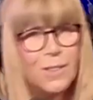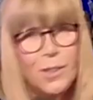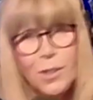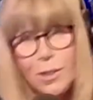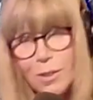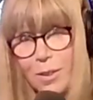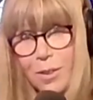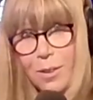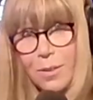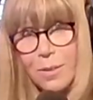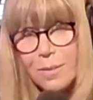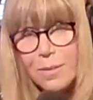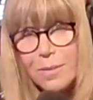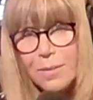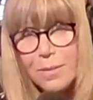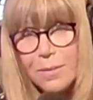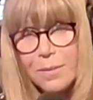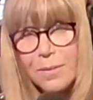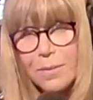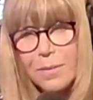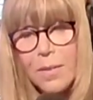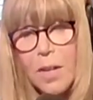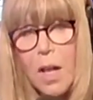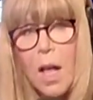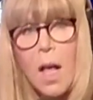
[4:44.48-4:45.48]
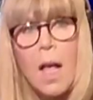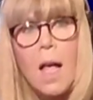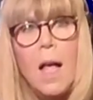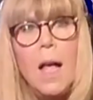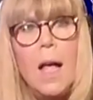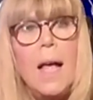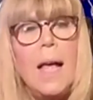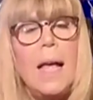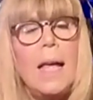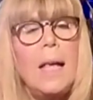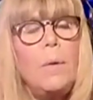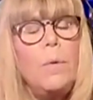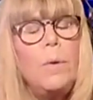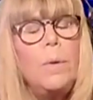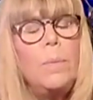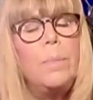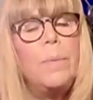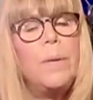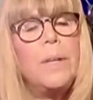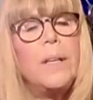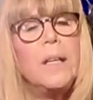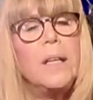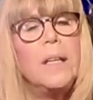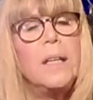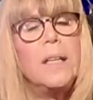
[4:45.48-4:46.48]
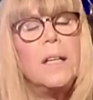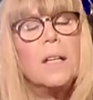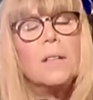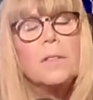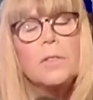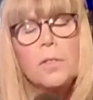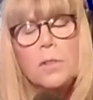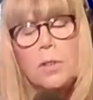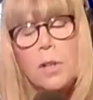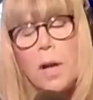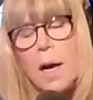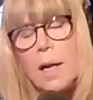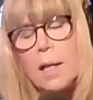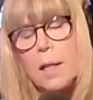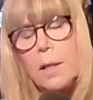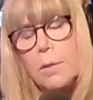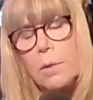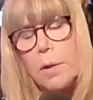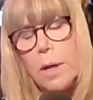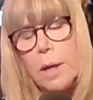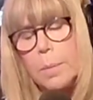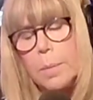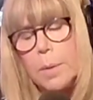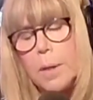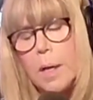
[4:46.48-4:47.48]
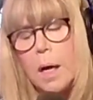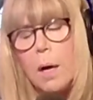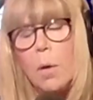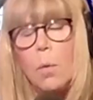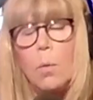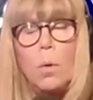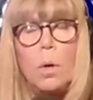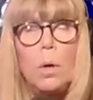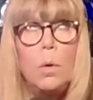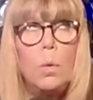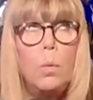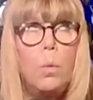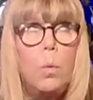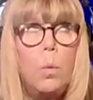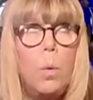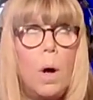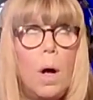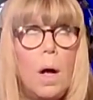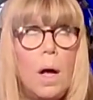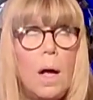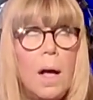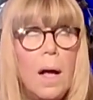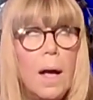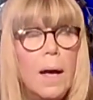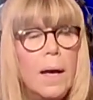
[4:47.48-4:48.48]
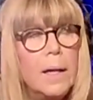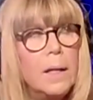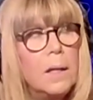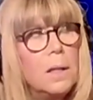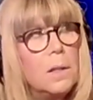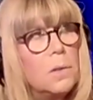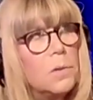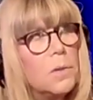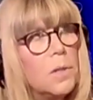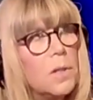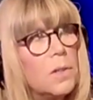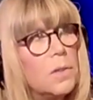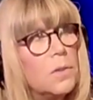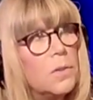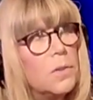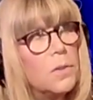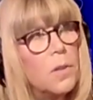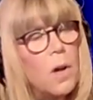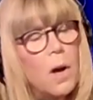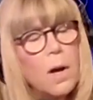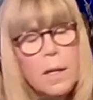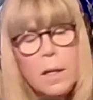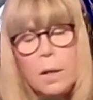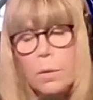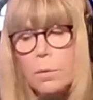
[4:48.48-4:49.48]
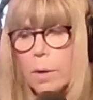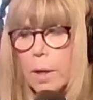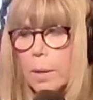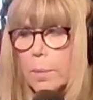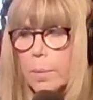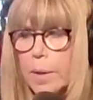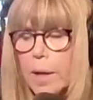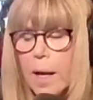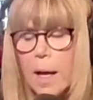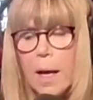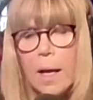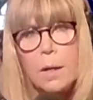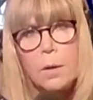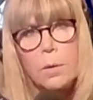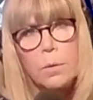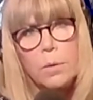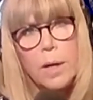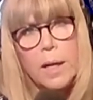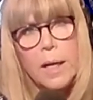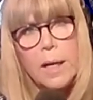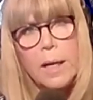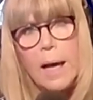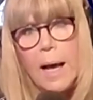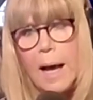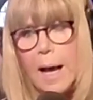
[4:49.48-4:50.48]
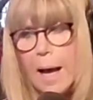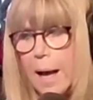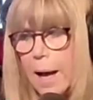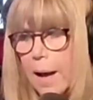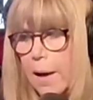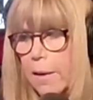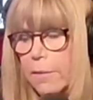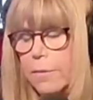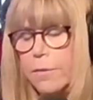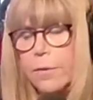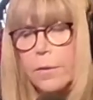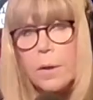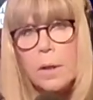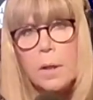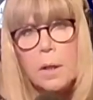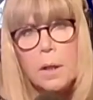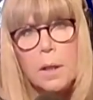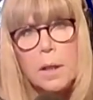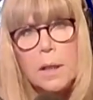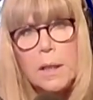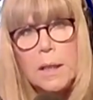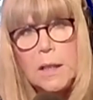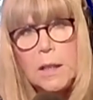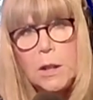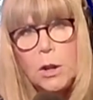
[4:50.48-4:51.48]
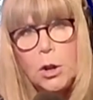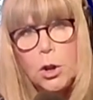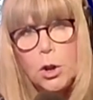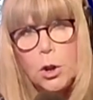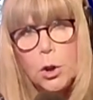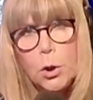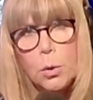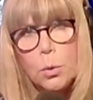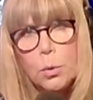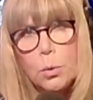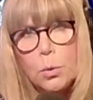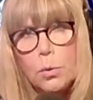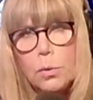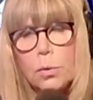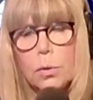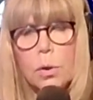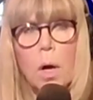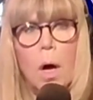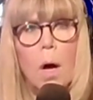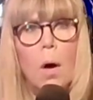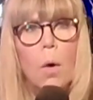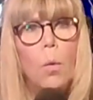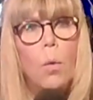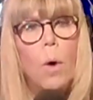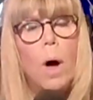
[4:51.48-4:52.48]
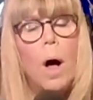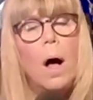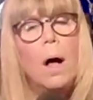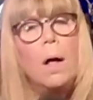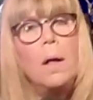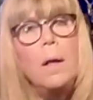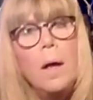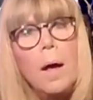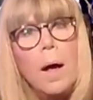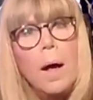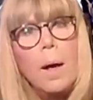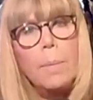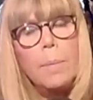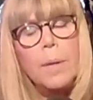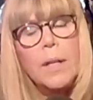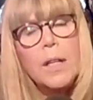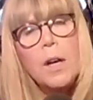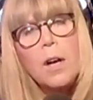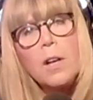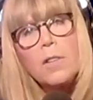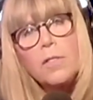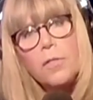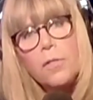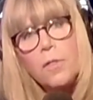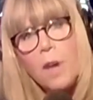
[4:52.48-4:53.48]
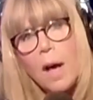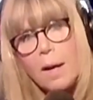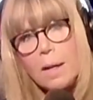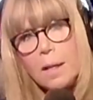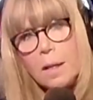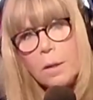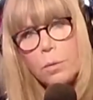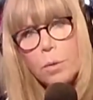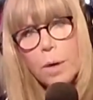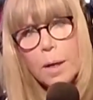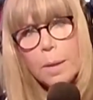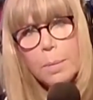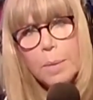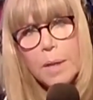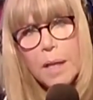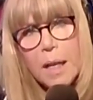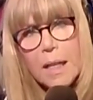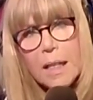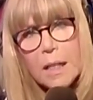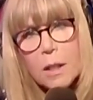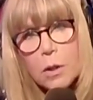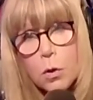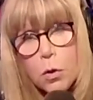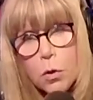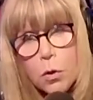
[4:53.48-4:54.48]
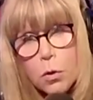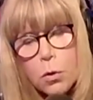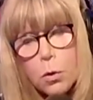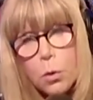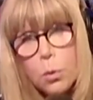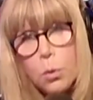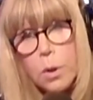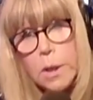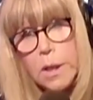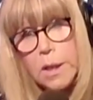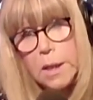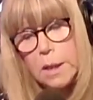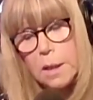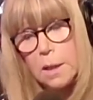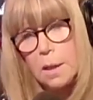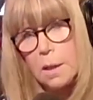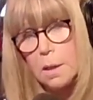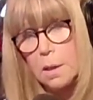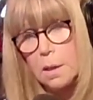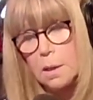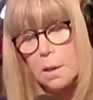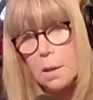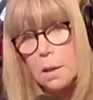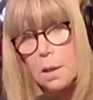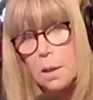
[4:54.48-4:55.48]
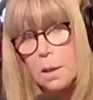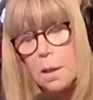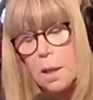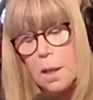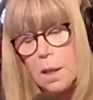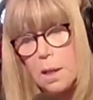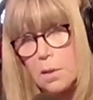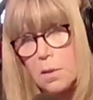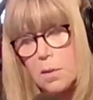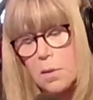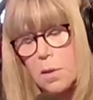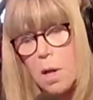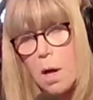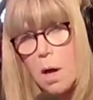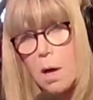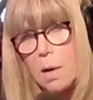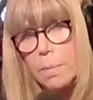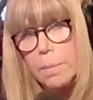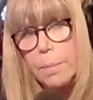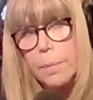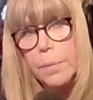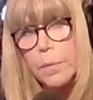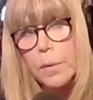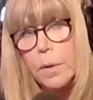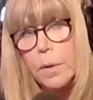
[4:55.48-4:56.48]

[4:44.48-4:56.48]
do you? It would be Saudi Arabia. Well, why does Saudi Arabia and Iran have issues? Well, because Saudi Arabia is Sunni Islam